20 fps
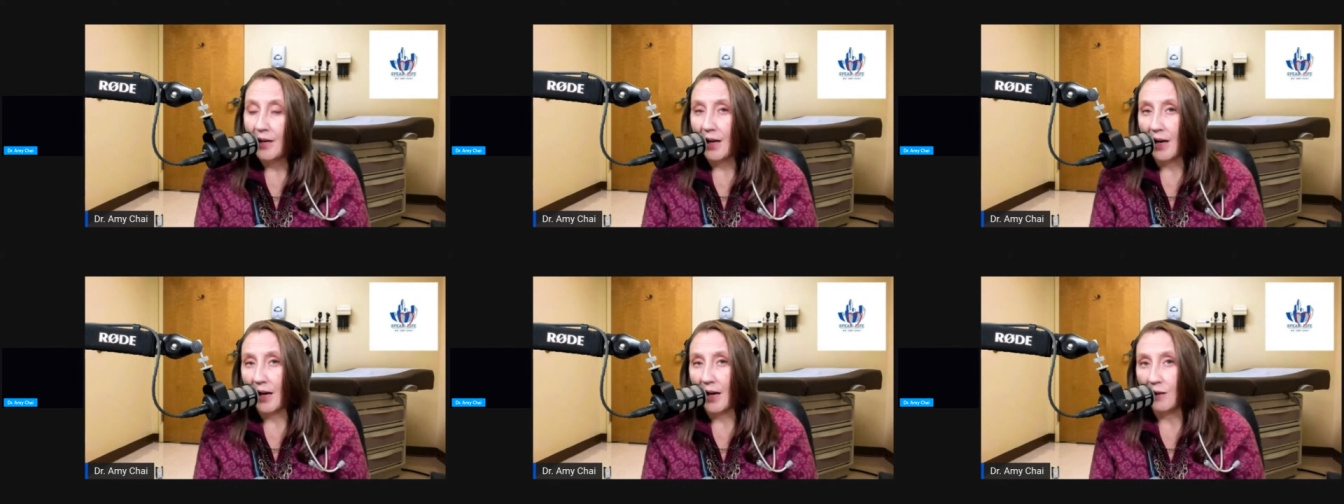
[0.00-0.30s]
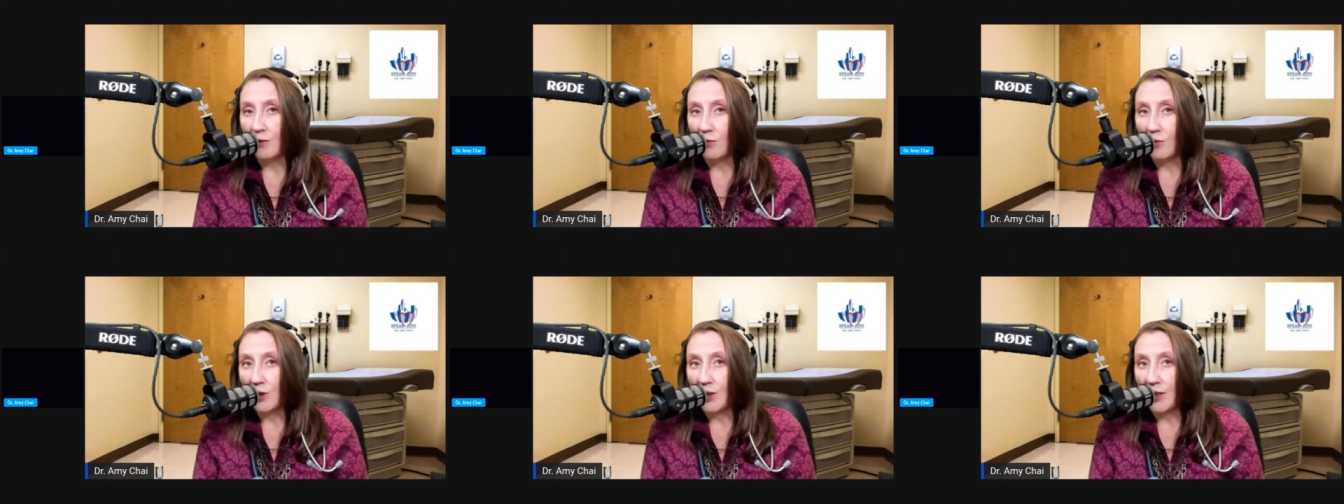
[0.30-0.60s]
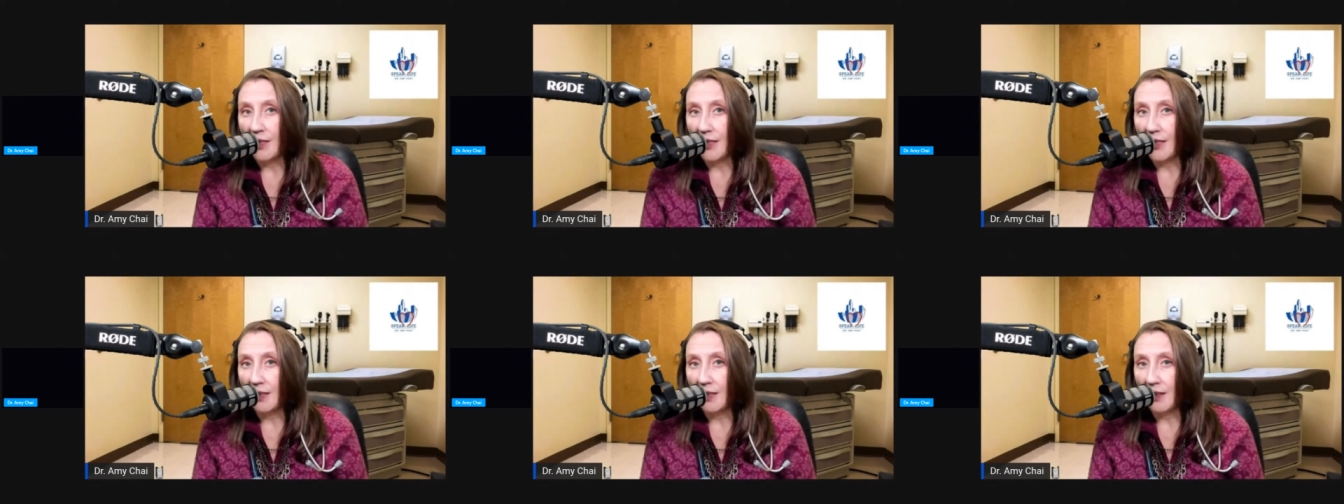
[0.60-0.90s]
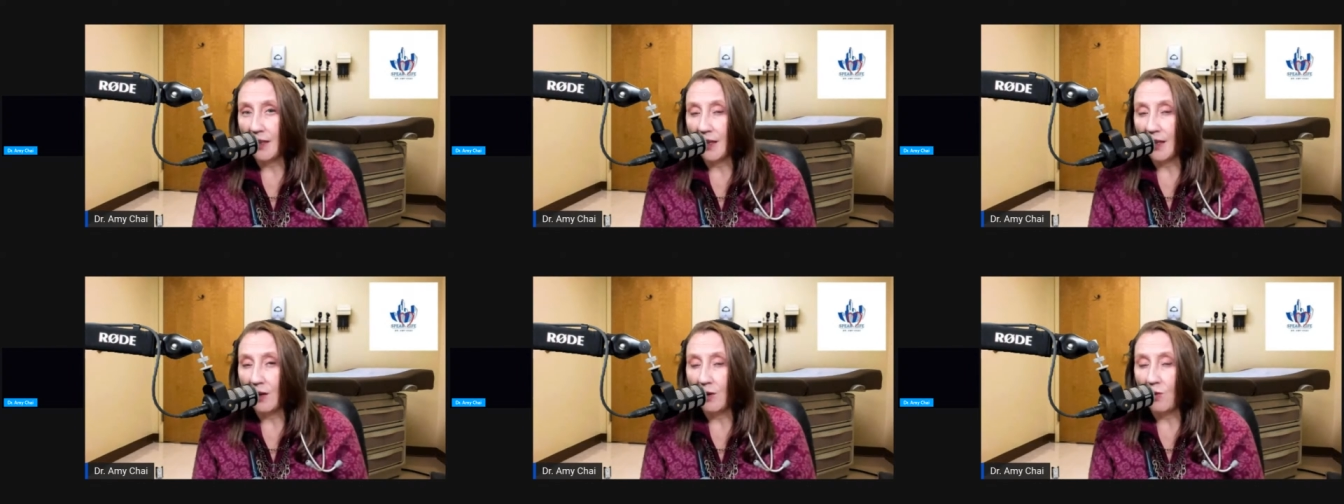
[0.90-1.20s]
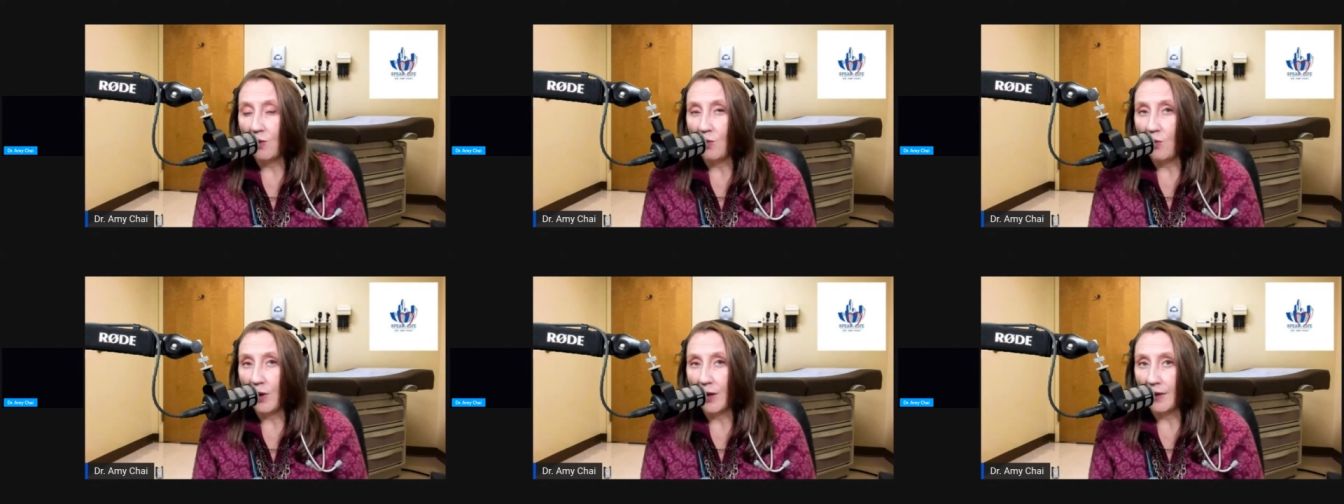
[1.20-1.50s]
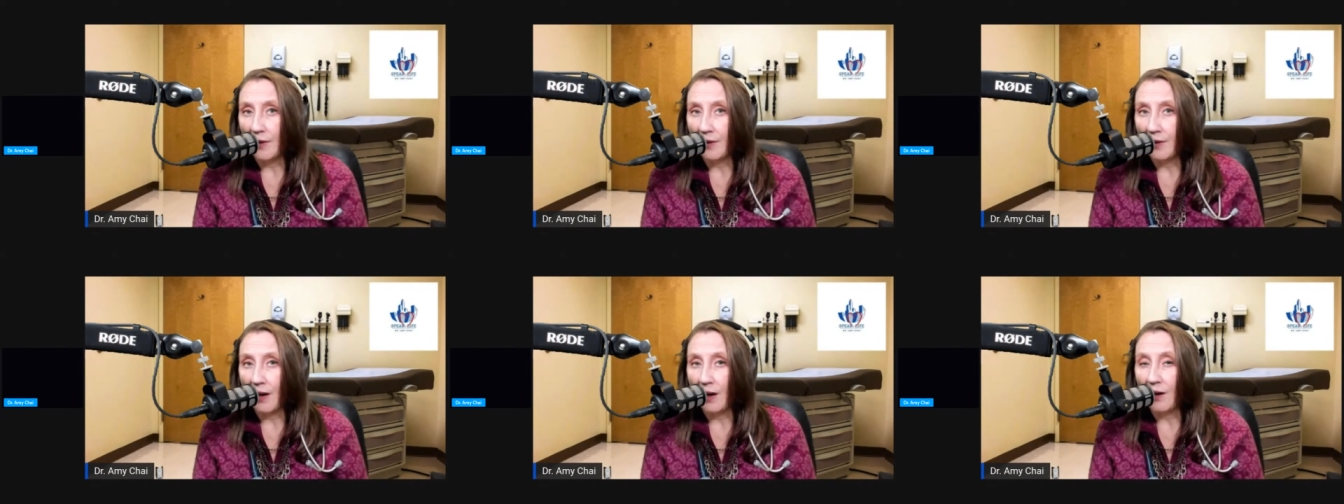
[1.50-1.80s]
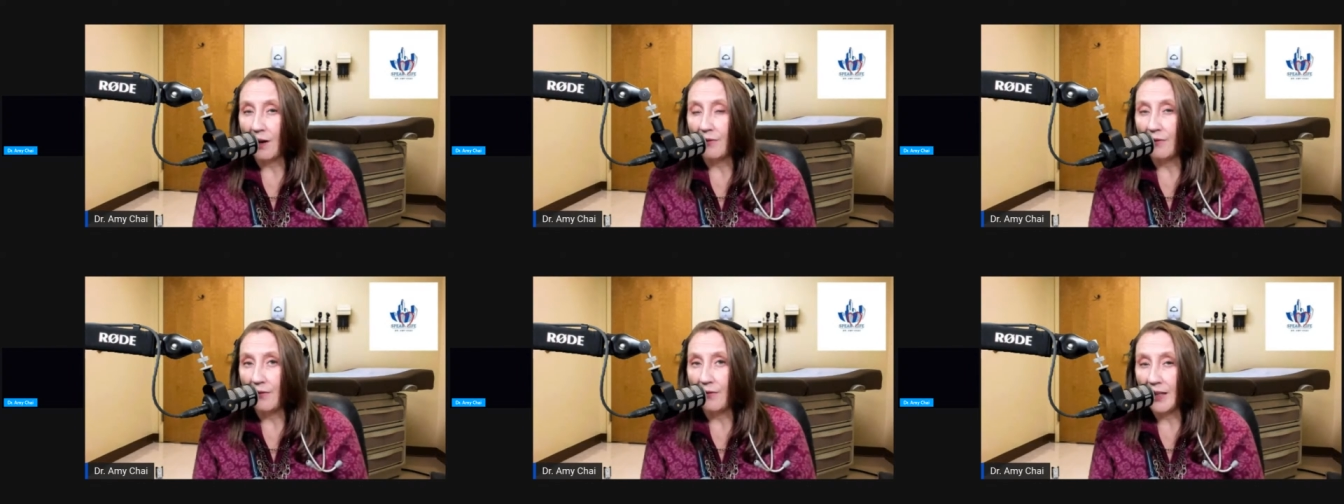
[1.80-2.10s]
and we're dealing with
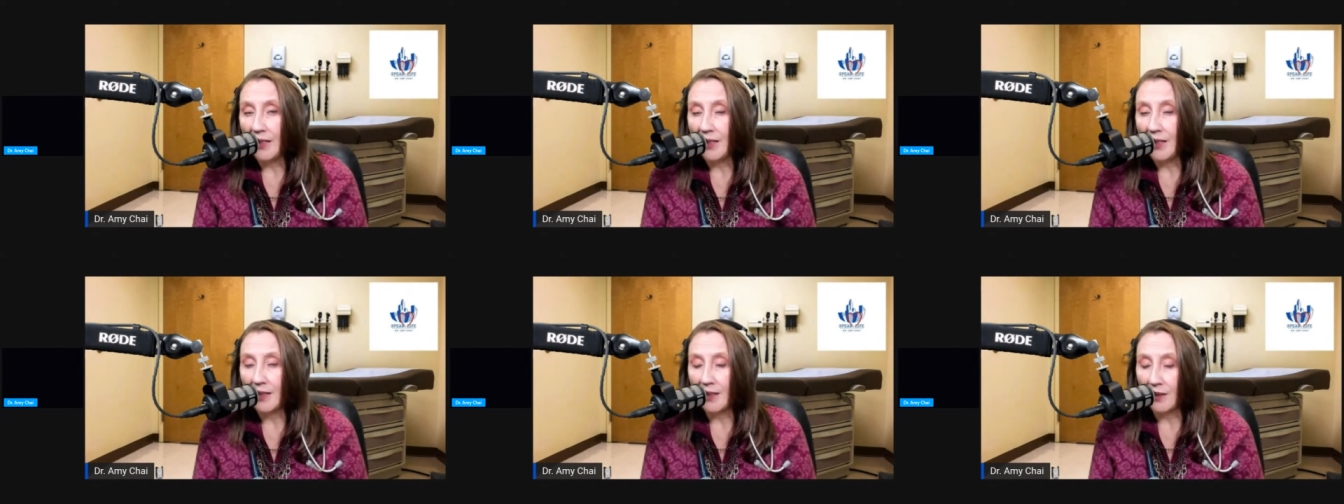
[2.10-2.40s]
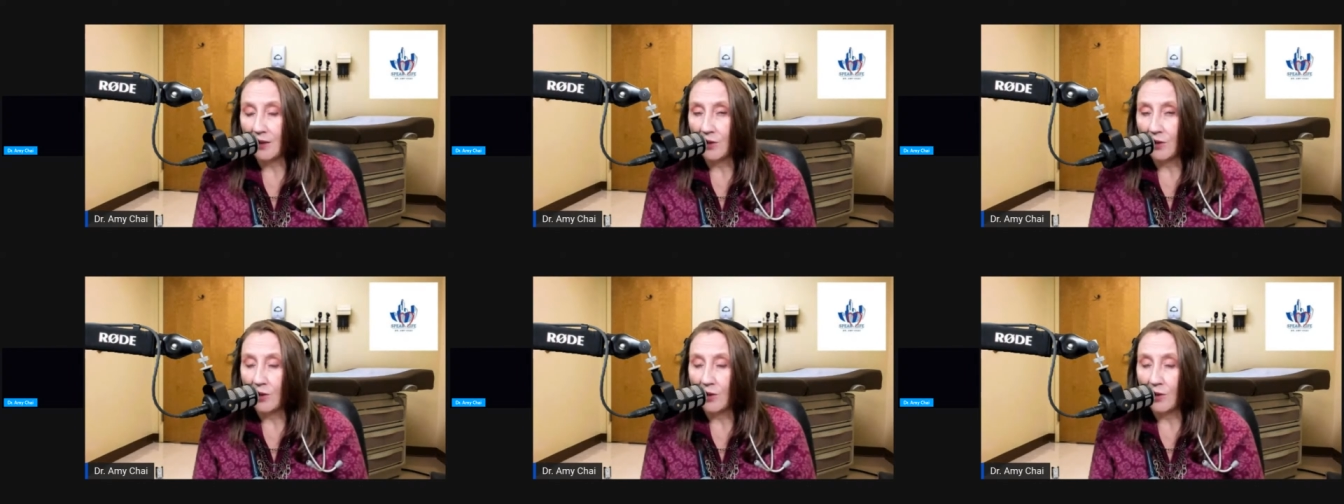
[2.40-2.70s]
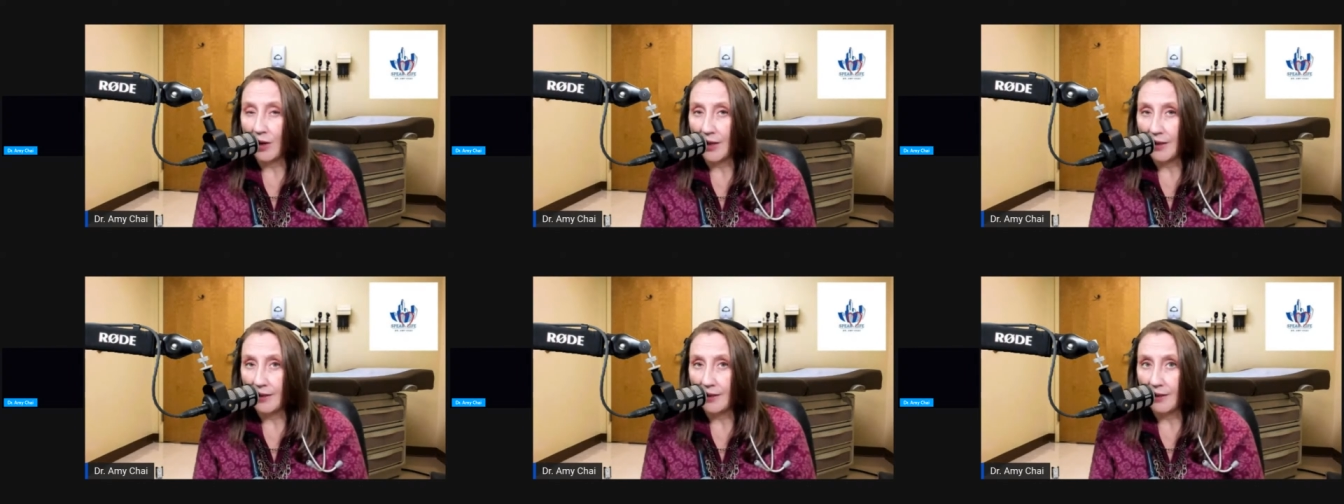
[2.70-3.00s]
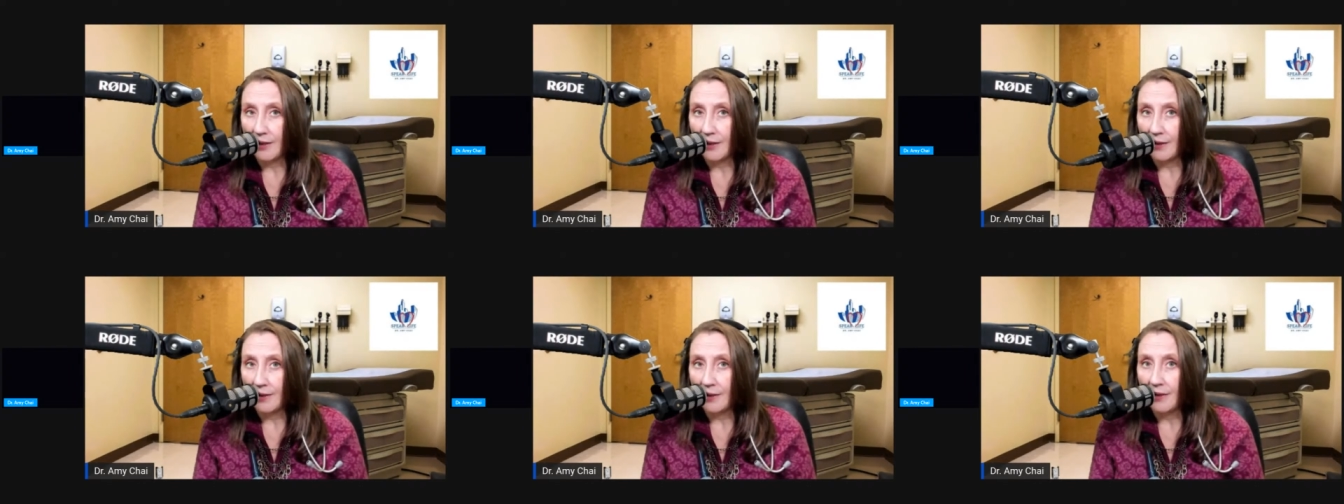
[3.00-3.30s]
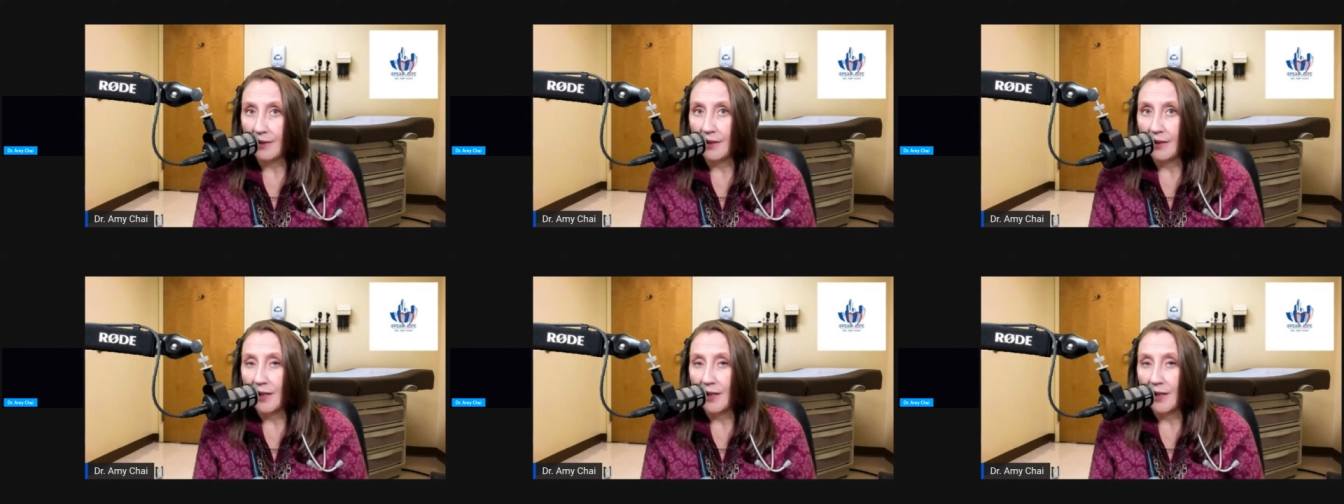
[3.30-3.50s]
our fentanyl crisis.